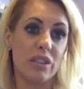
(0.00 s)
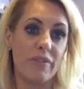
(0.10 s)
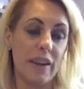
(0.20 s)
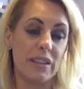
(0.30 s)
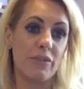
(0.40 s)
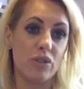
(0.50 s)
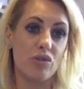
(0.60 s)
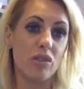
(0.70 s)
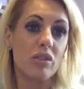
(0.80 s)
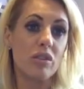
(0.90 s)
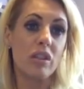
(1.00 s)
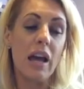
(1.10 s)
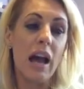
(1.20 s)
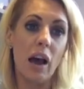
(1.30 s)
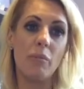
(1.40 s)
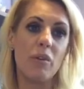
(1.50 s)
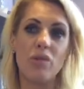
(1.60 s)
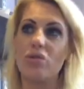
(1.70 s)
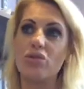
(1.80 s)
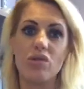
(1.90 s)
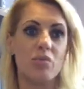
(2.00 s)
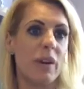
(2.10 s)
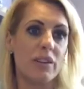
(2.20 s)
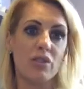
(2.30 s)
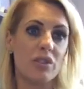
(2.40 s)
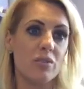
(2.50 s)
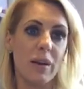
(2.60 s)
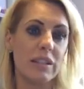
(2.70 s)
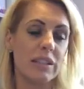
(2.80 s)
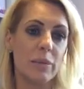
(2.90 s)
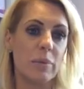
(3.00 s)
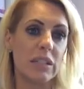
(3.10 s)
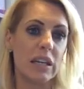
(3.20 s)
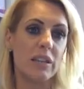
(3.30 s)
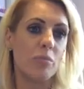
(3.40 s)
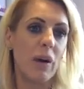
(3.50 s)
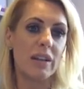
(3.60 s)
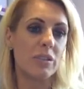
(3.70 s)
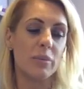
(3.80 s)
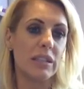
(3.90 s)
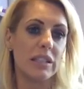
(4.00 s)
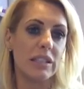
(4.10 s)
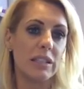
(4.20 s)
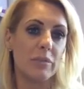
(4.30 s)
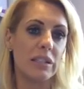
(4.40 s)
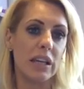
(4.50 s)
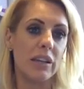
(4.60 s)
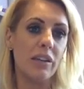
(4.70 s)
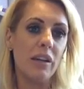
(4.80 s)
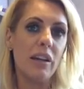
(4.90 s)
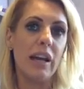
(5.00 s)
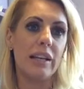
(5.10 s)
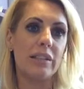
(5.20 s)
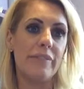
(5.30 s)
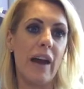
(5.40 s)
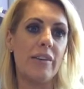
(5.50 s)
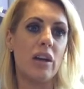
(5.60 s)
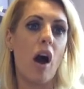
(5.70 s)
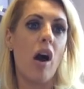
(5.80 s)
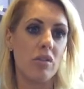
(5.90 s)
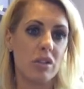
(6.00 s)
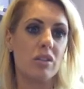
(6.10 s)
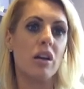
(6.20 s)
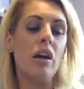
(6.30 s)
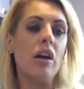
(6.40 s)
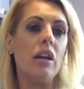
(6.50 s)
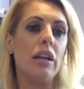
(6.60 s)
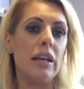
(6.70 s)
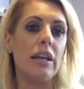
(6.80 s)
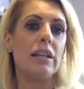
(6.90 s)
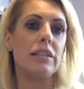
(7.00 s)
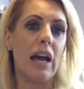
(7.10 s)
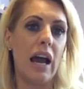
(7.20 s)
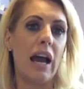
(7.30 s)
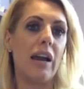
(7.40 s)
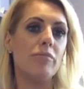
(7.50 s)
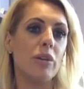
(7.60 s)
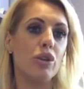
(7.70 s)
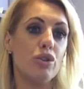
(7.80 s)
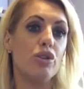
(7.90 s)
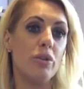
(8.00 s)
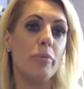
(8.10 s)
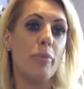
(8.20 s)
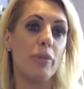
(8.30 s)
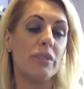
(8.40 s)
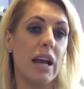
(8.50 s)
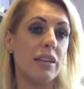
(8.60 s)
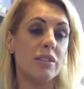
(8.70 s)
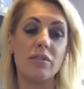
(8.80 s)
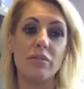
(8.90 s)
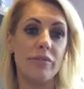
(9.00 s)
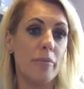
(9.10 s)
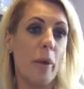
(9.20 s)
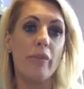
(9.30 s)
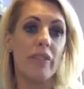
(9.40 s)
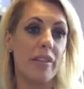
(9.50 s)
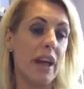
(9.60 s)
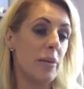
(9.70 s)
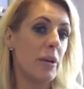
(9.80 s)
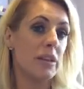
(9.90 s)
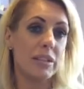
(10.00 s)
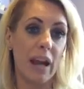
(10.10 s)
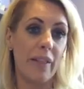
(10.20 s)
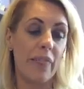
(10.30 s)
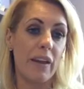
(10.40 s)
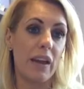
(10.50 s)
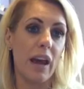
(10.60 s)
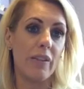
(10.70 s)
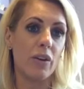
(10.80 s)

as effective as drugs, and we know that drugs work just as well as CBT, then why do we need CBT? It's a very costly, time-consuming process for both the therapist and the